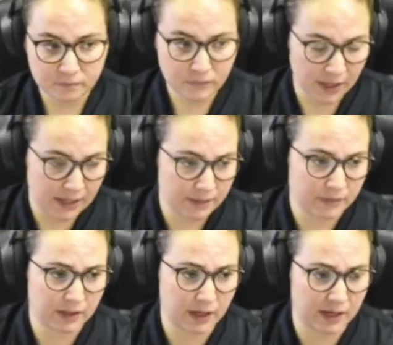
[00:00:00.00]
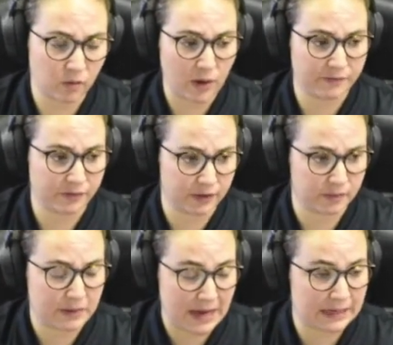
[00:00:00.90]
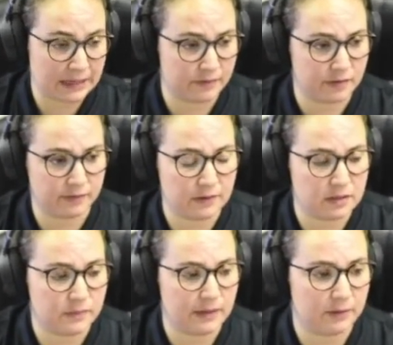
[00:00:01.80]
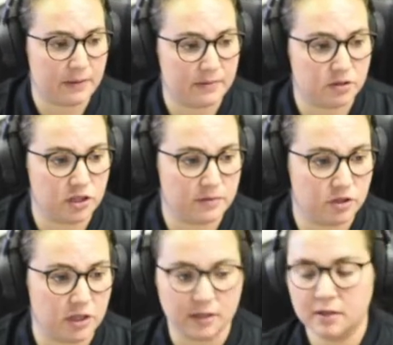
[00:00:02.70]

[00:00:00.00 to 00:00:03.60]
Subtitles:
And I'm going to kind of wait for the panic of the flutes to be like, wait, Miss G,